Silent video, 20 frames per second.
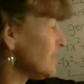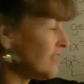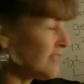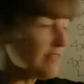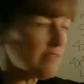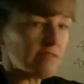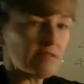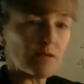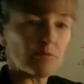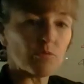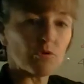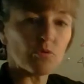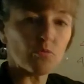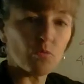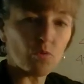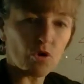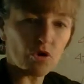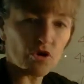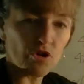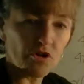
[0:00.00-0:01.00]
get this number
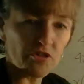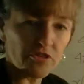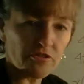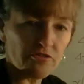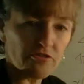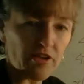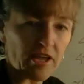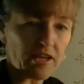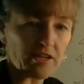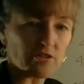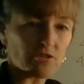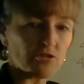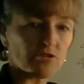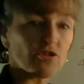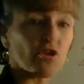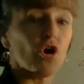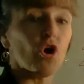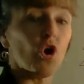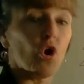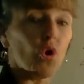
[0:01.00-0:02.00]
and work on the factors,
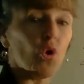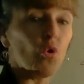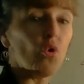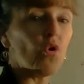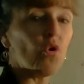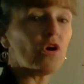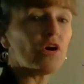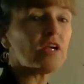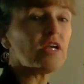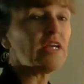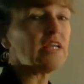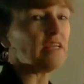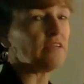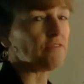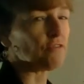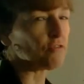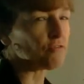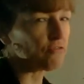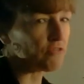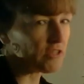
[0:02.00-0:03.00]
or
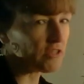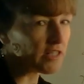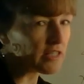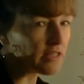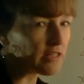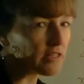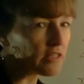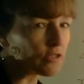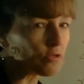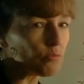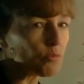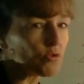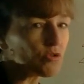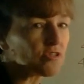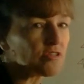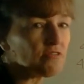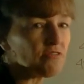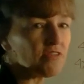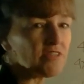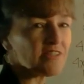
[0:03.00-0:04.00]
if you're feeling a little more
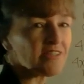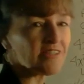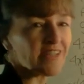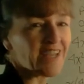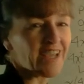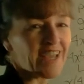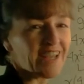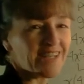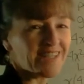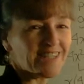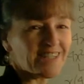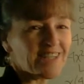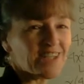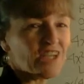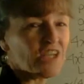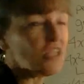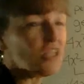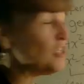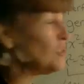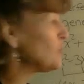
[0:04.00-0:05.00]
sophisticated,
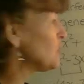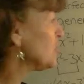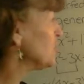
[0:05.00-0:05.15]
you